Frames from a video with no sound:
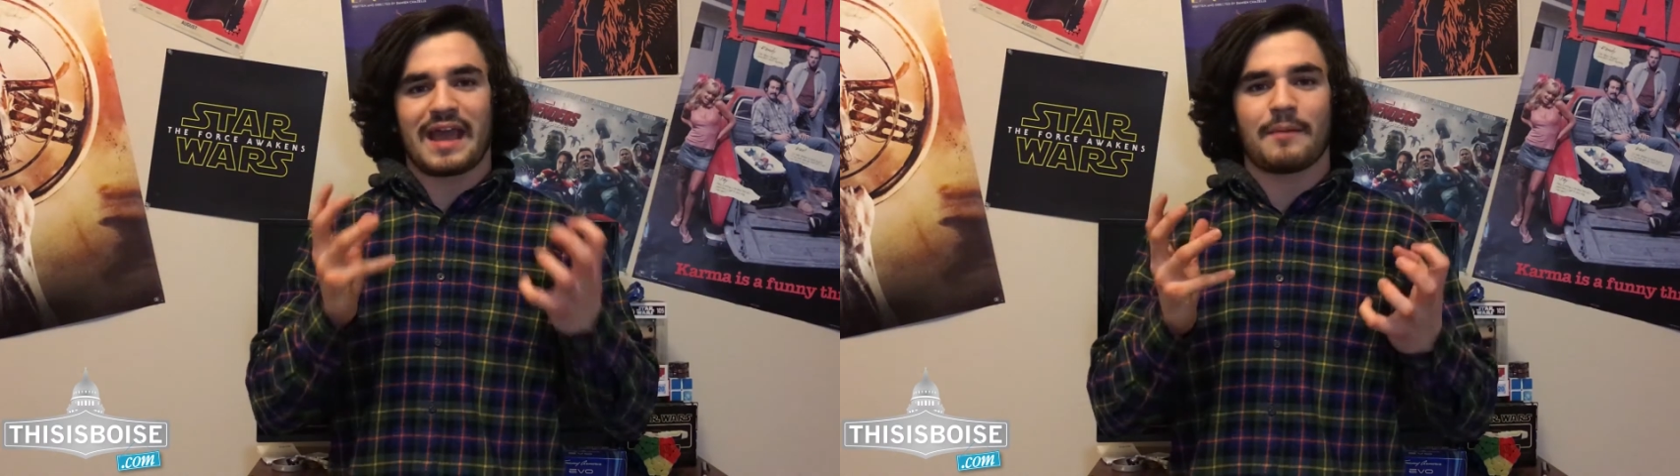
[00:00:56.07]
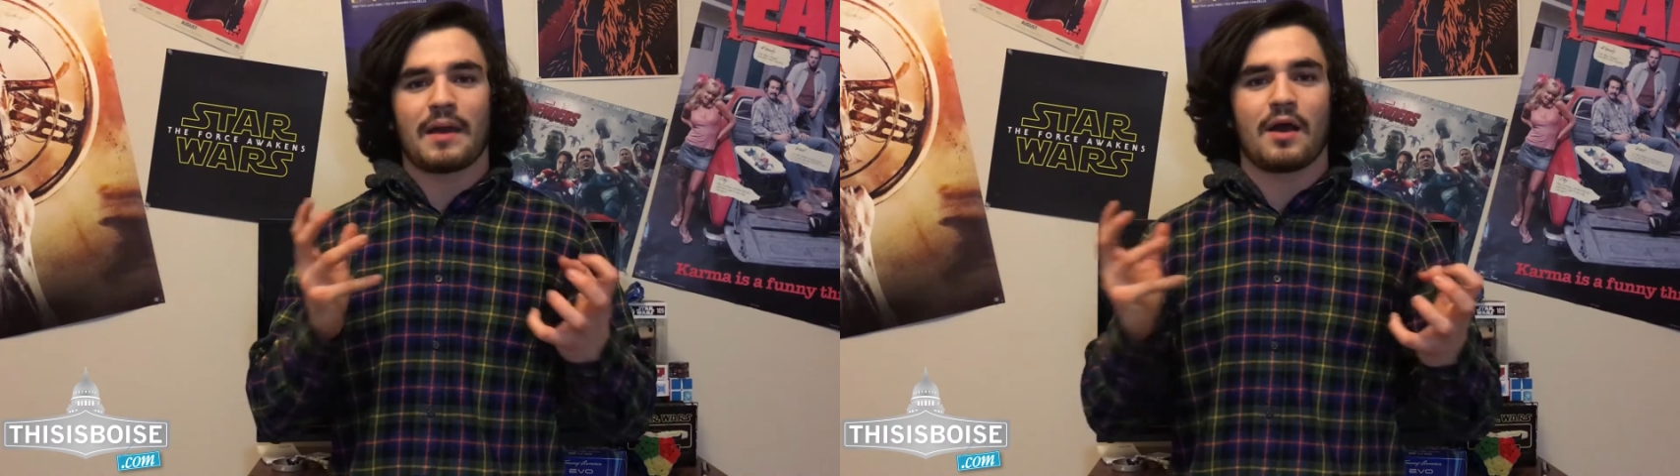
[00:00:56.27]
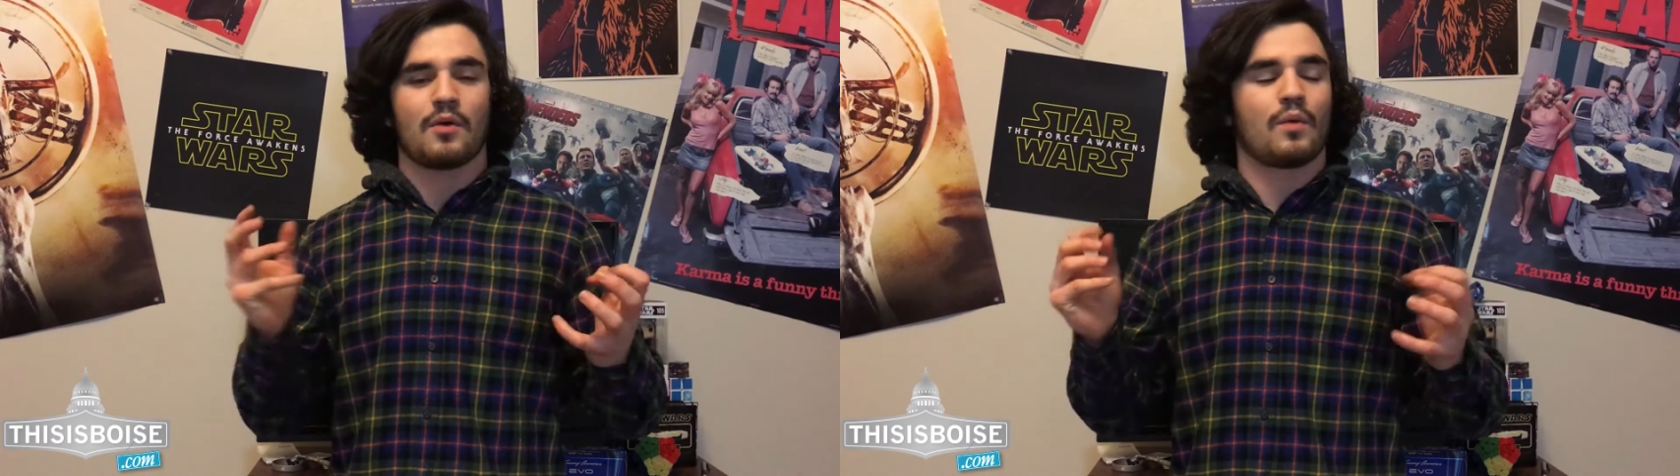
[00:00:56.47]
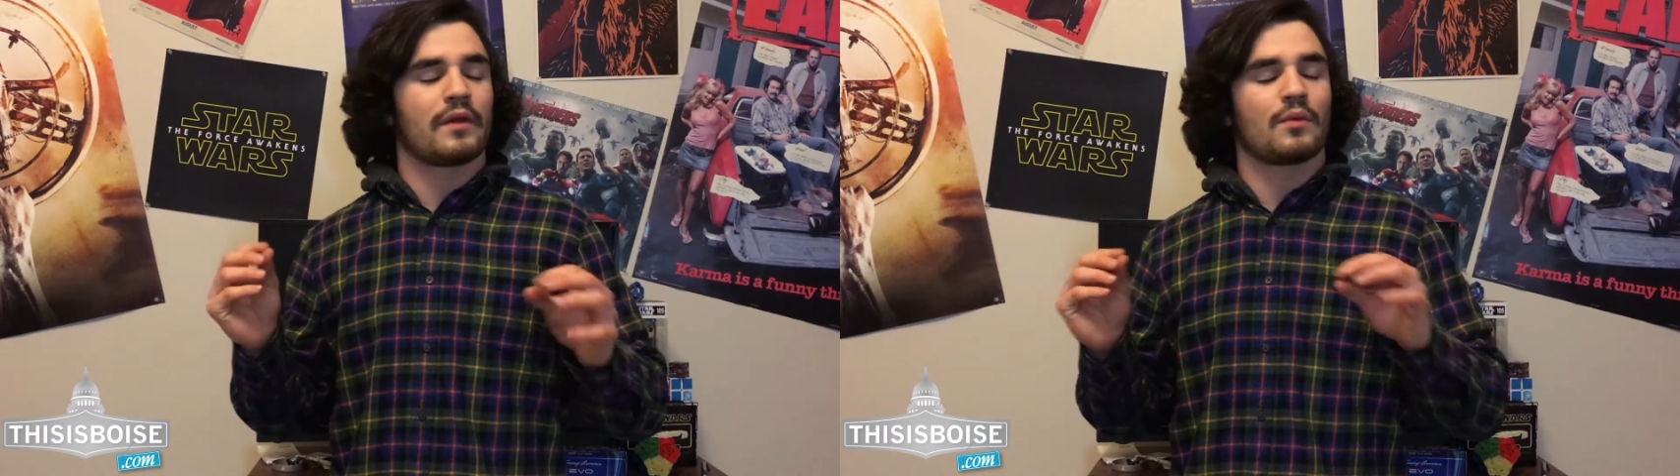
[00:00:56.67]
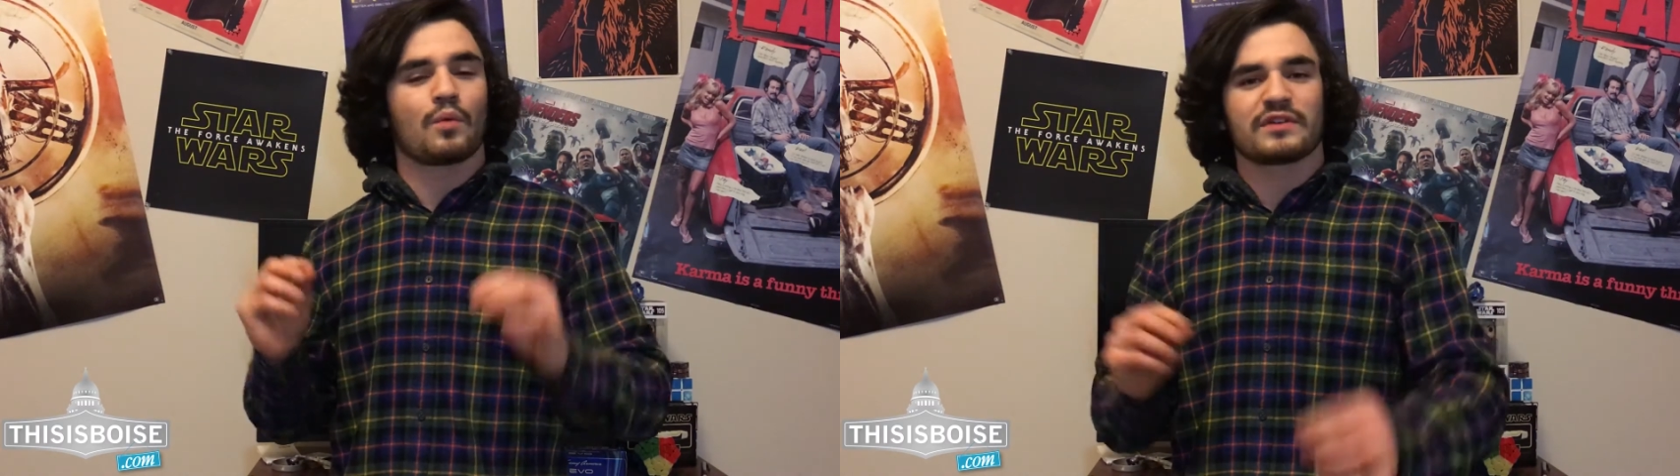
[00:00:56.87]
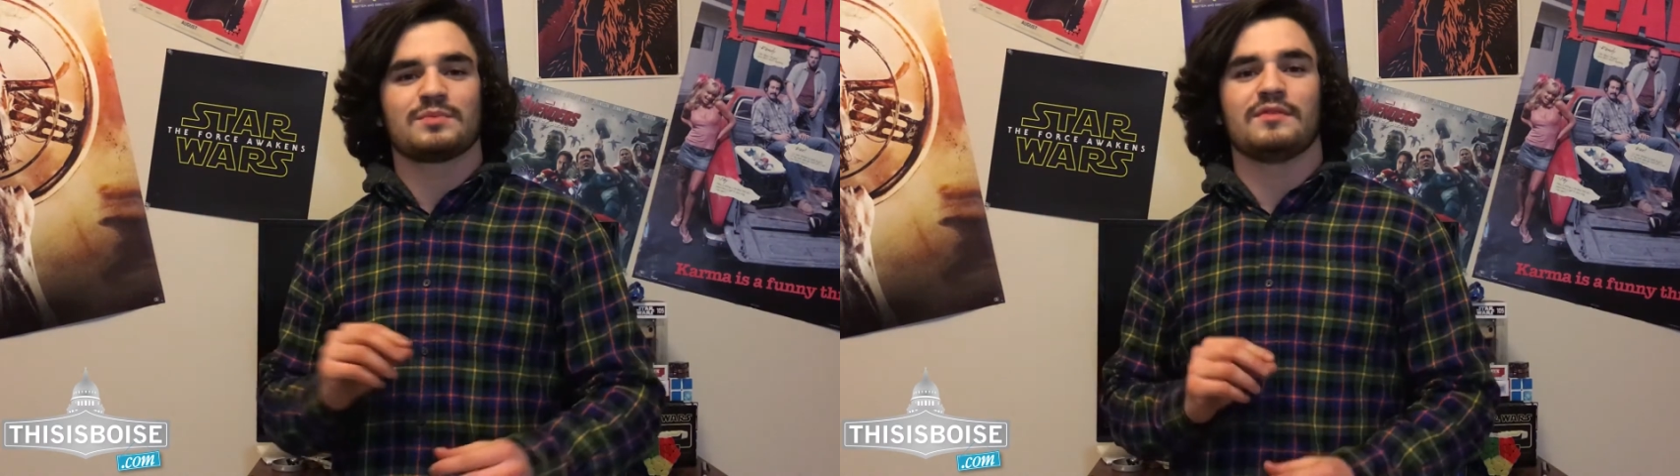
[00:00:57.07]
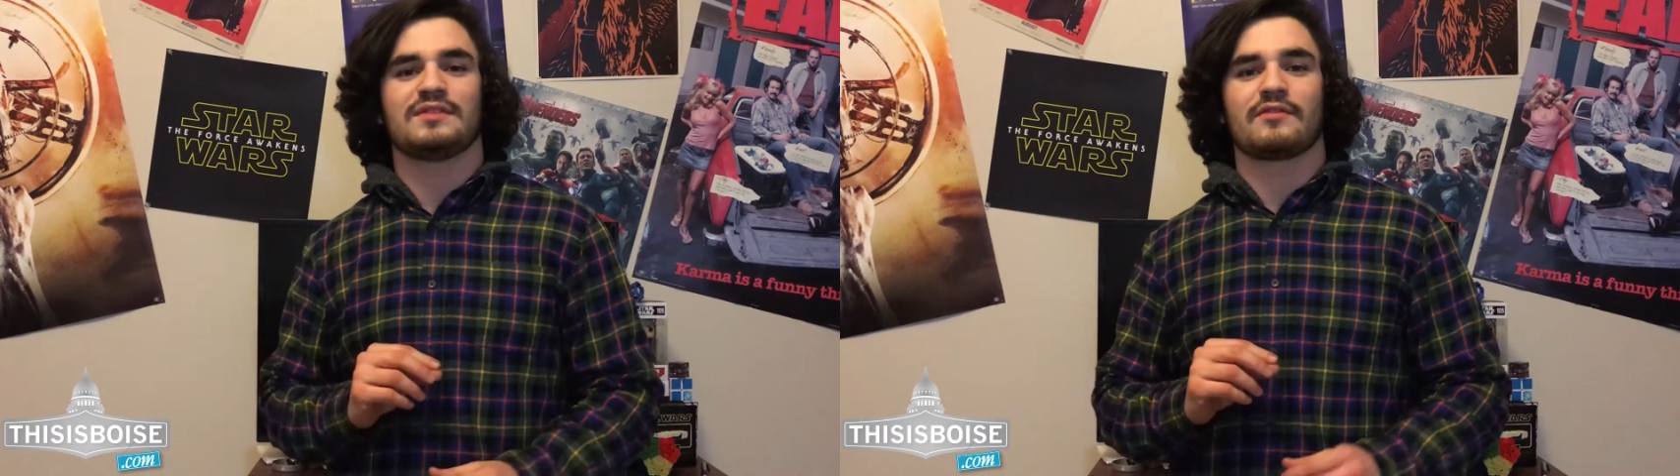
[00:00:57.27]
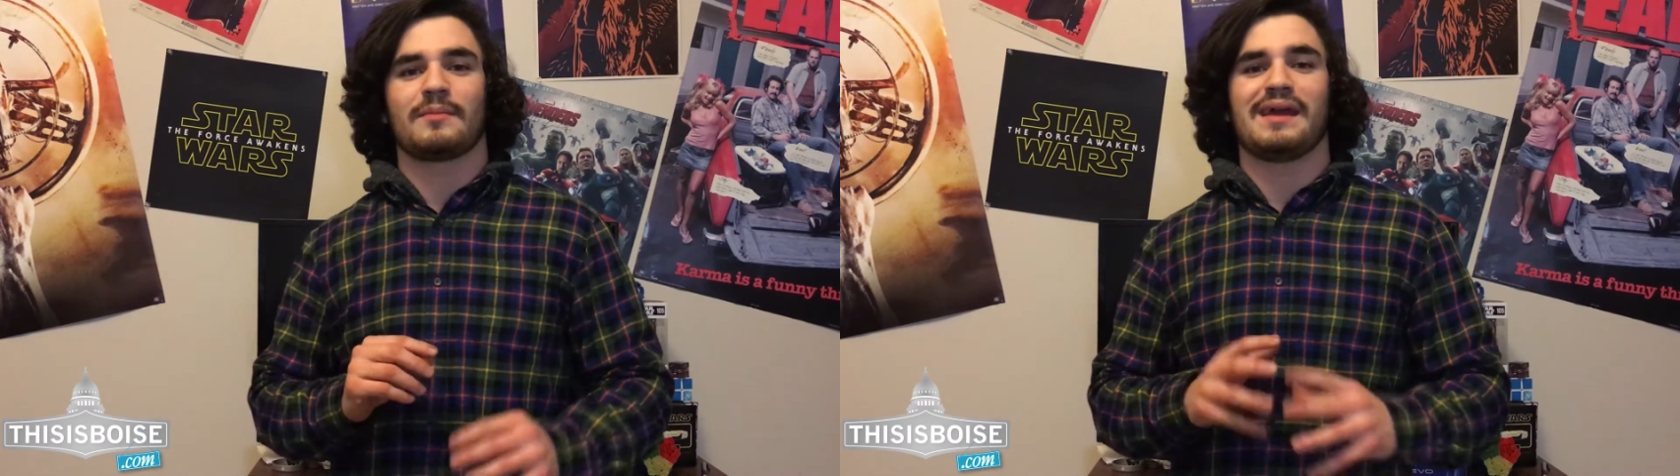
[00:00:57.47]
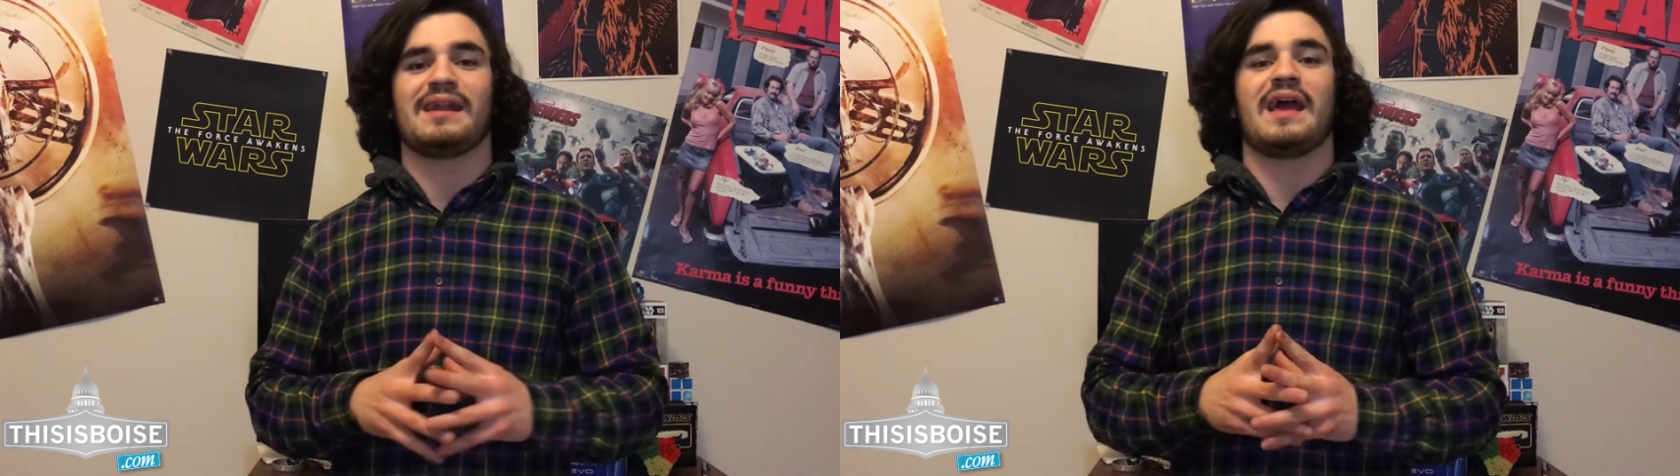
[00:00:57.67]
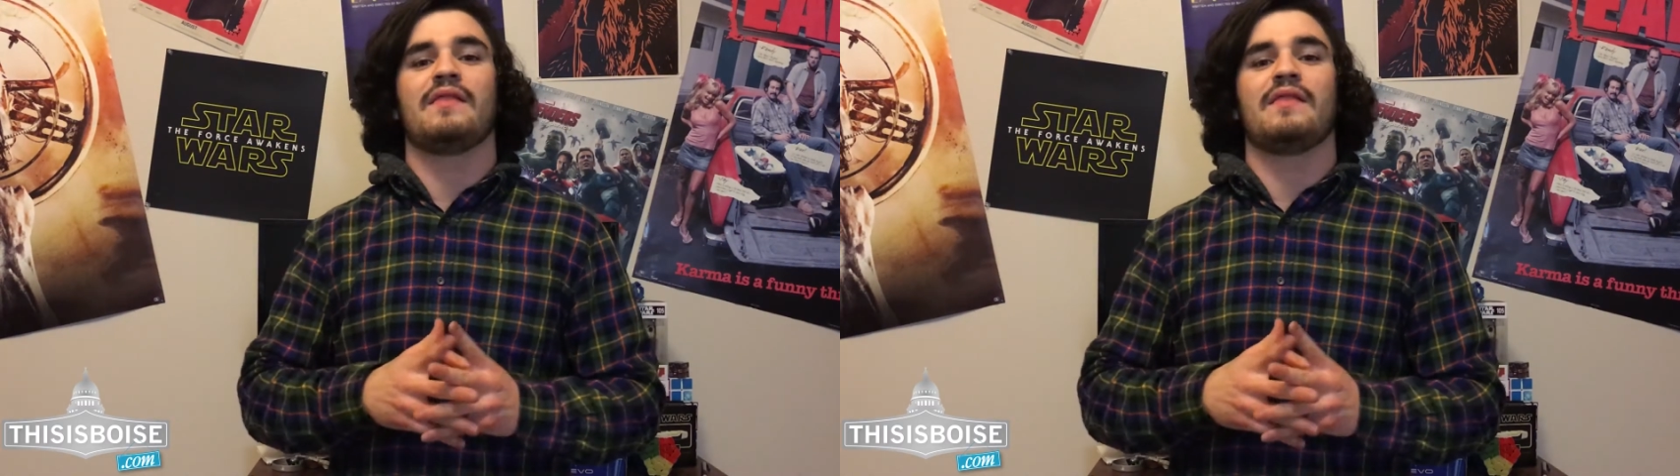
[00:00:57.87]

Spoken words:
Came out, one of the worst movies ever made,